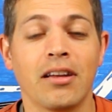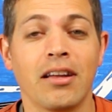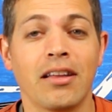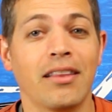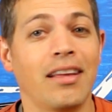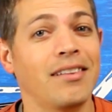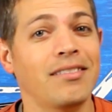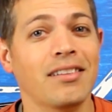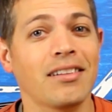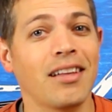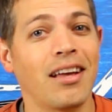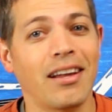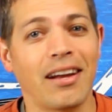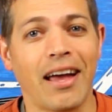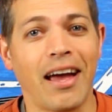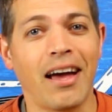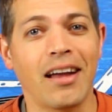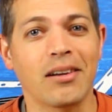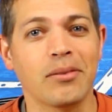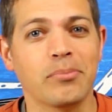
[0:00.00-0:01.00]
That's a lot of
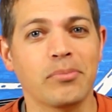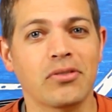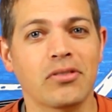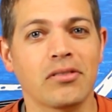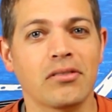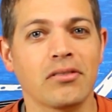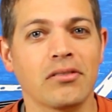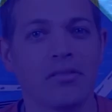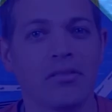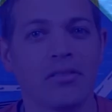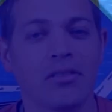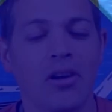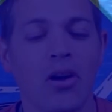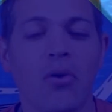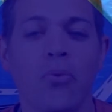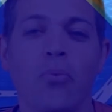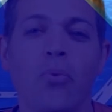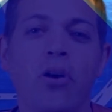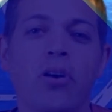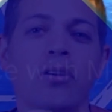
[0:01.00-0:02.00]
atoms.
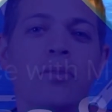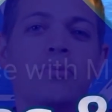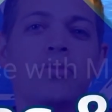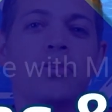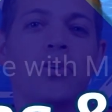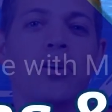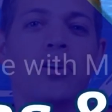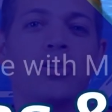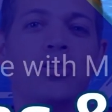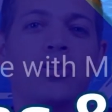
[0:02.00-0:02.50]
Welcome to our